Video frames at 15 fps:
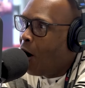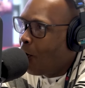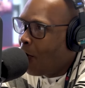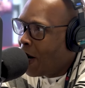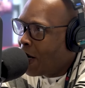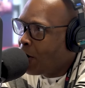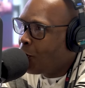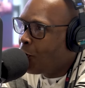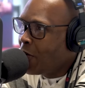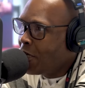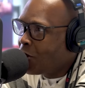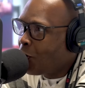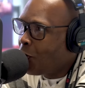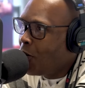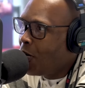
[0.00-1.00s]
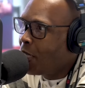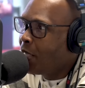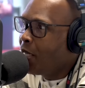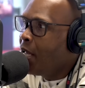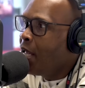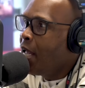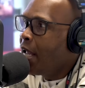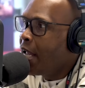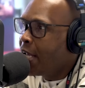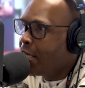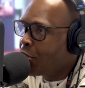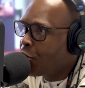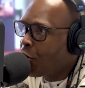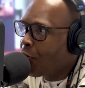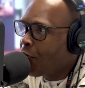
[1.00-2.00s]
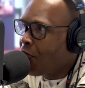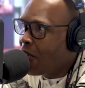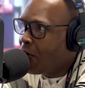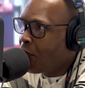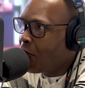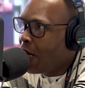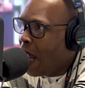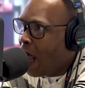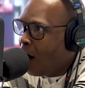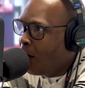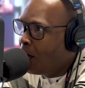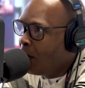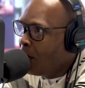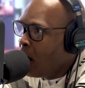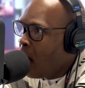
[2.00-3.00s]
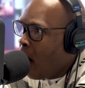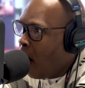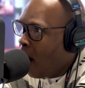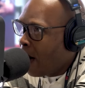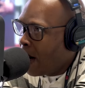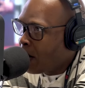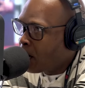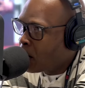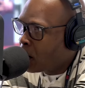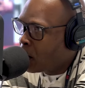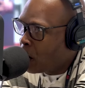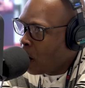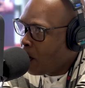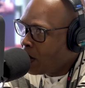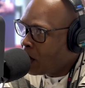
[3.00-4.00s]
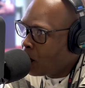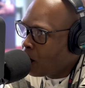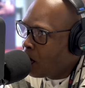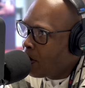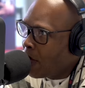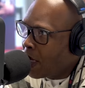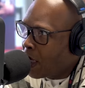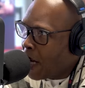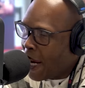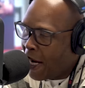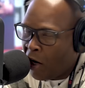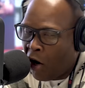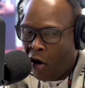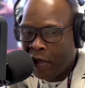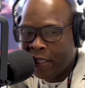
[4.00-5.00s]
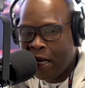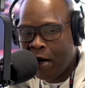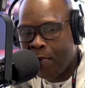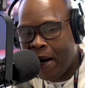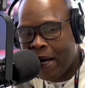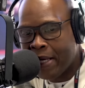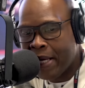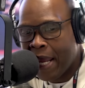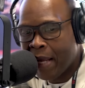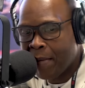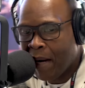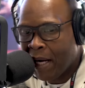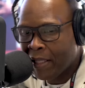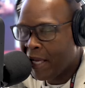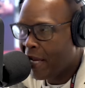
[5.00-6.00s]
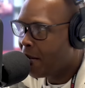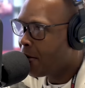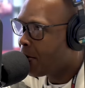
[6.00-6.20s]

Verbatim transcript: All righty. Which one is your favorite album? Ooh. All right. Show it to them and call it out by name, I-Day.